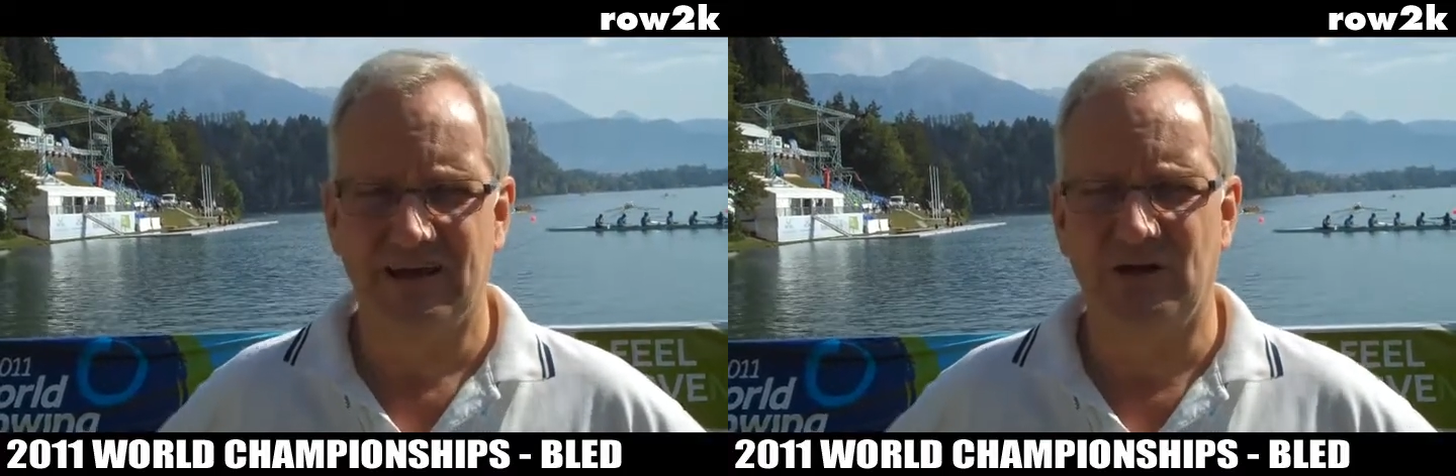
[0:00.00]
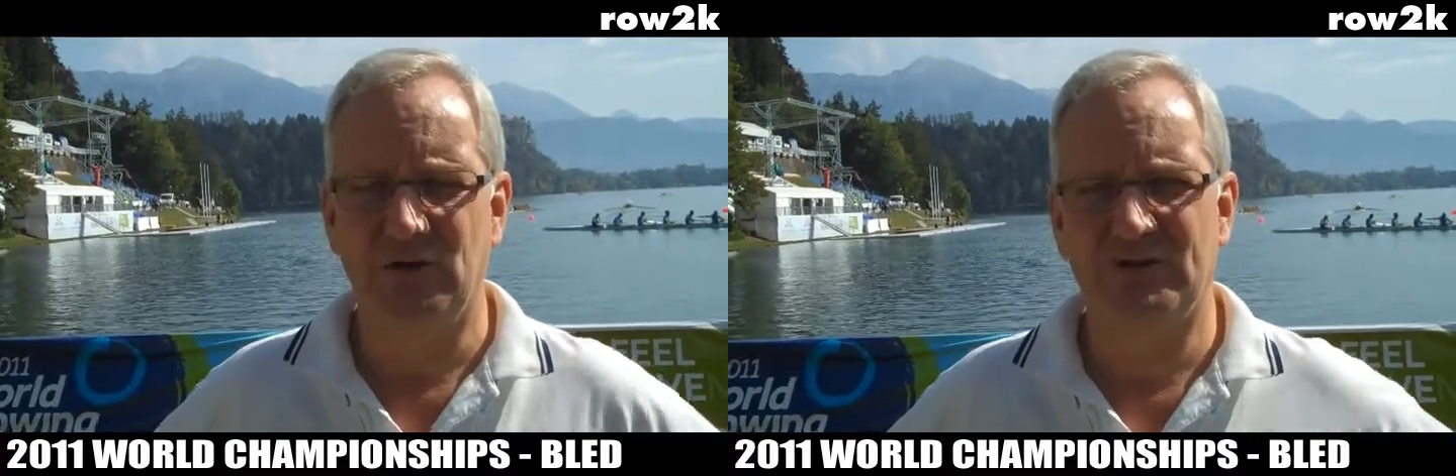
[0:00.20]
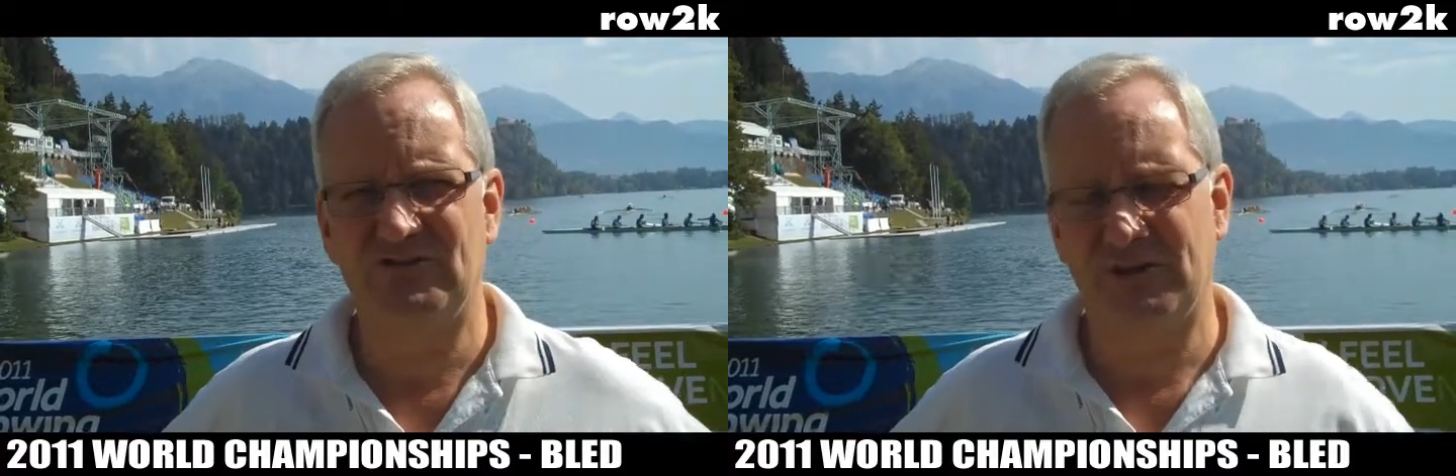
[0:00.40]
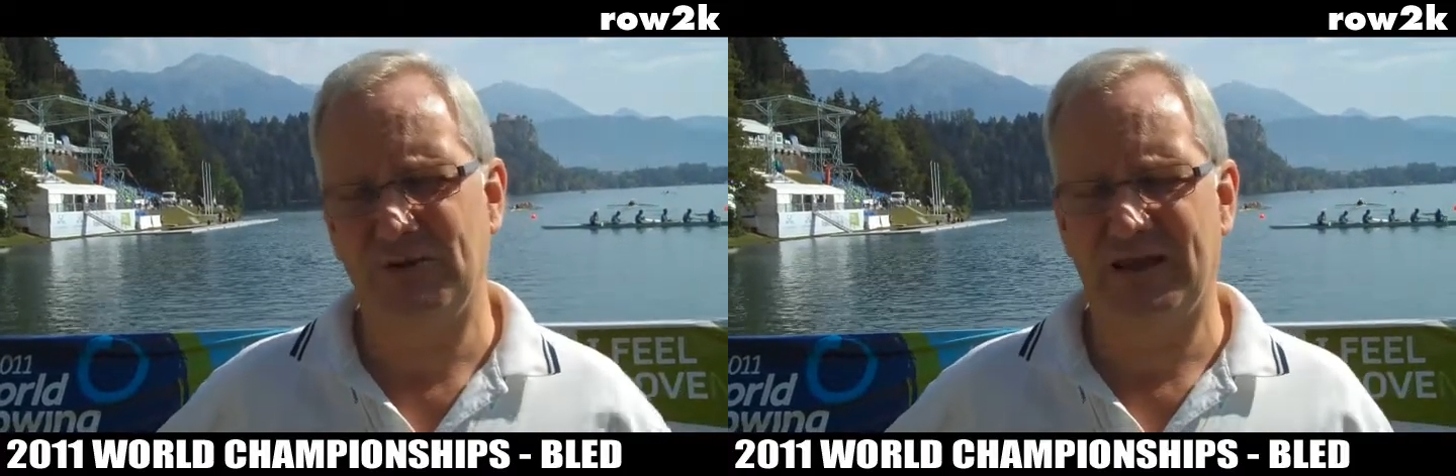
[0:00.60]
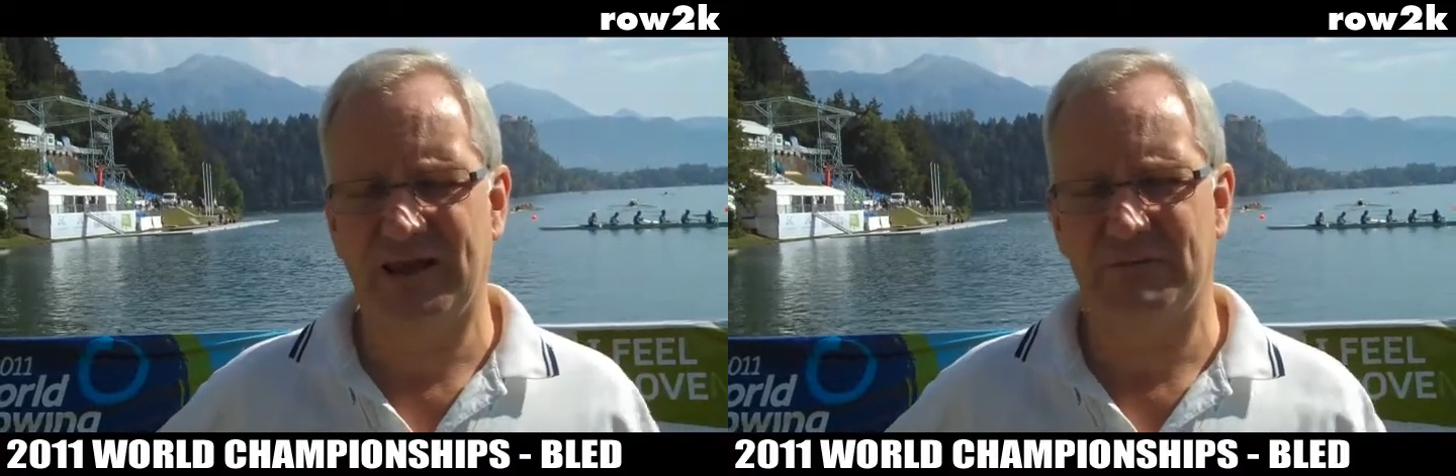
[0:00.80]
who
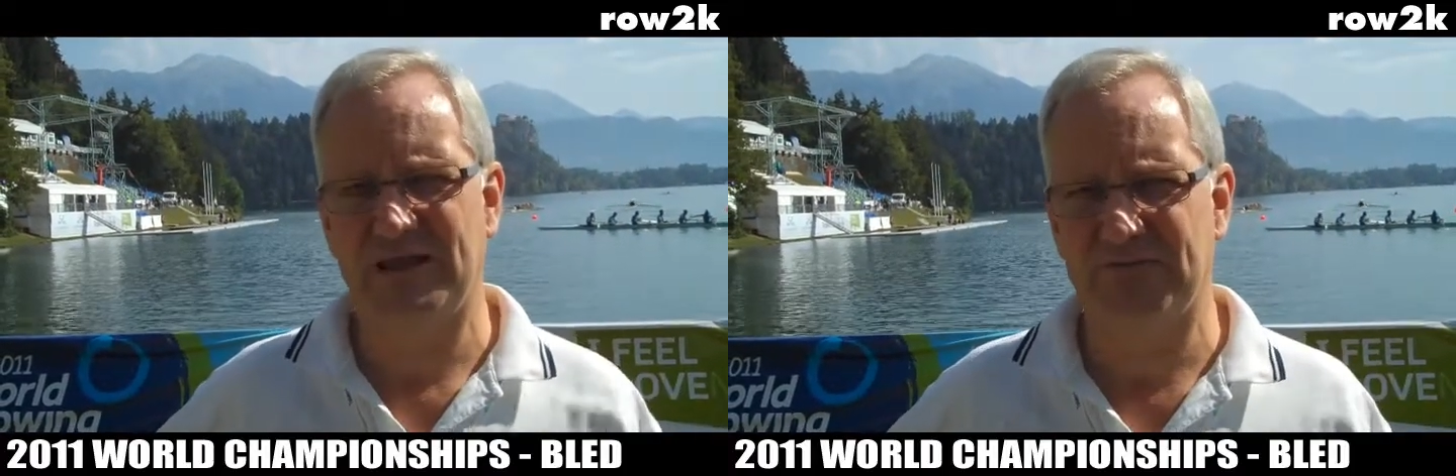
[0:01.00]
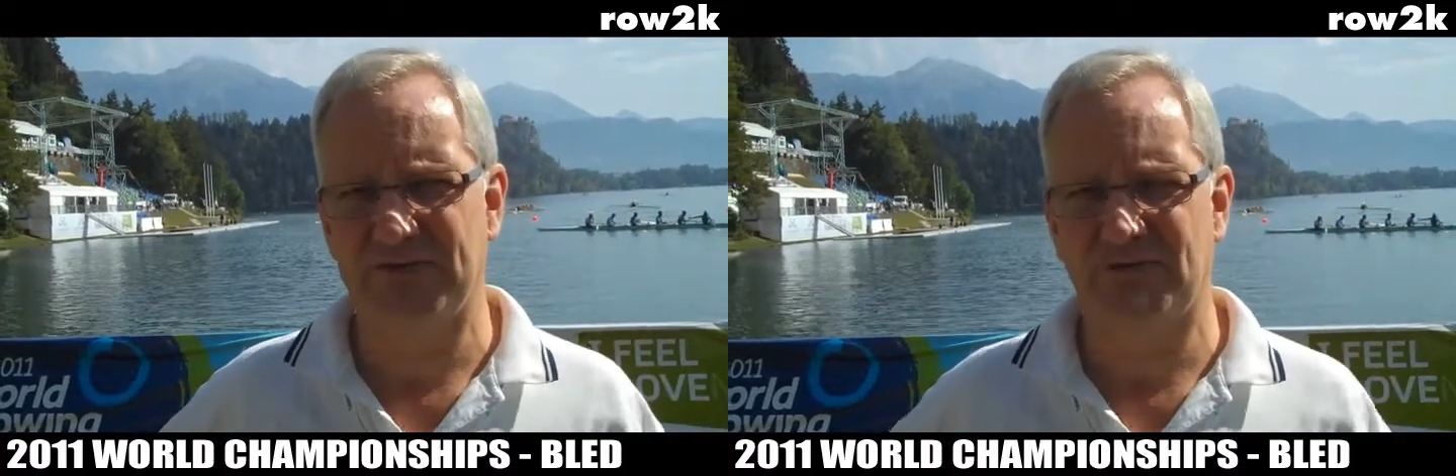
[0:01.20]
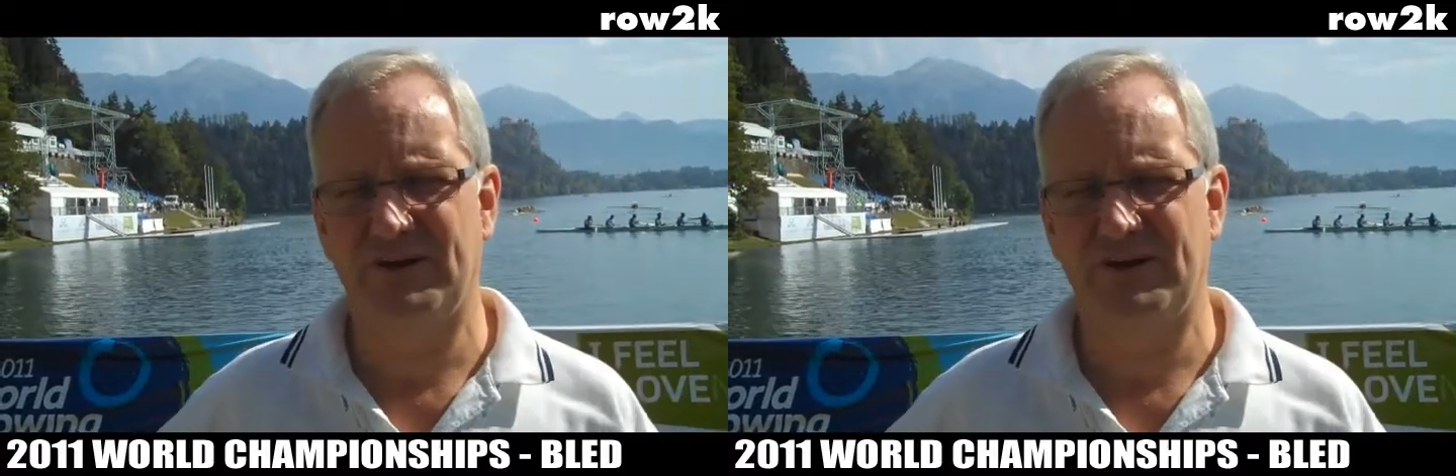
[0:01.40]
simply come here for the